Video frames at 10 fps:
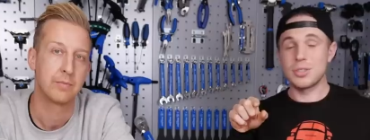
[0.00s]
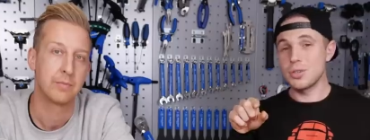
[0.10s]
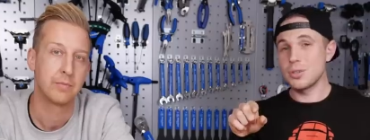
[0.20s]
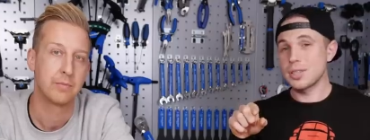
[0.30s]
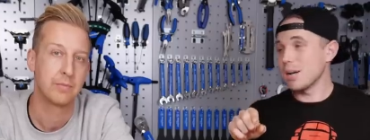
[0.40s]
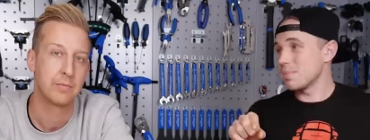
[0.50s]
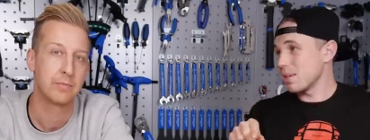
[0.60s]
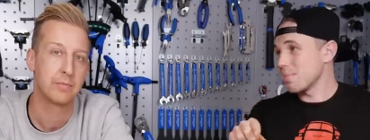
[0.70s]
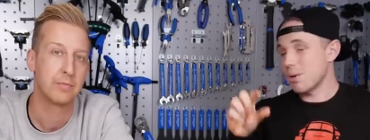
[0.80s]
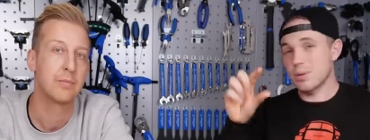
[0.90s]
Speaker 1: two times the
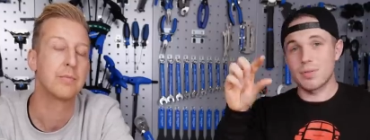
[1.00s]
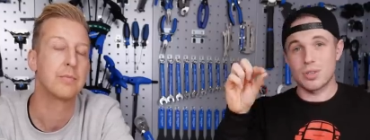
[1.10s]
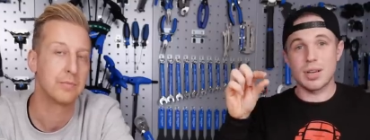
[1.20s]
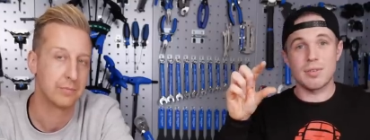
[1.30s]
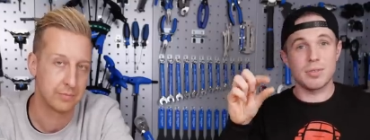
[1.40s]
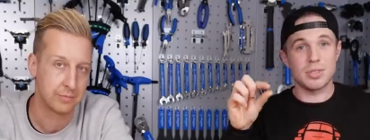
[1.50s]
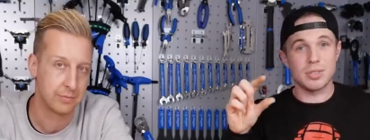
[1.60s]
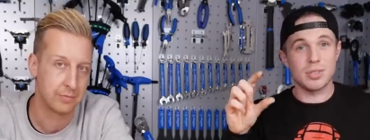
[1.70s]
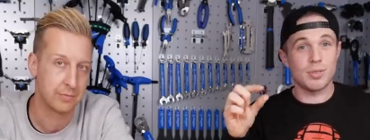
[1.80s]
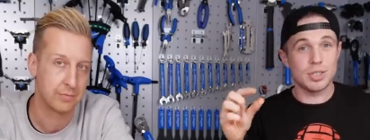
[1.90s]
amount of the travel of the,
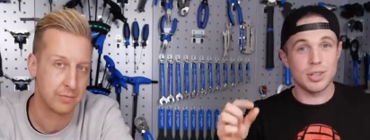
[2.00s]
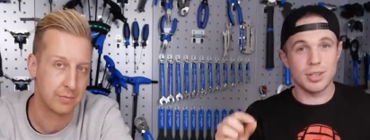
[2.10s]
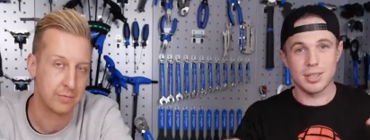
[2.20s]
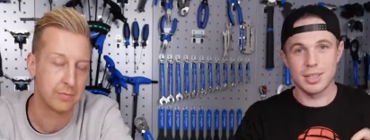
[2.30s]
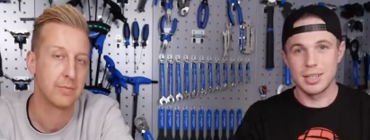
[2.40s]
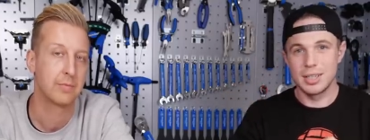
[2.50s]
of the shock.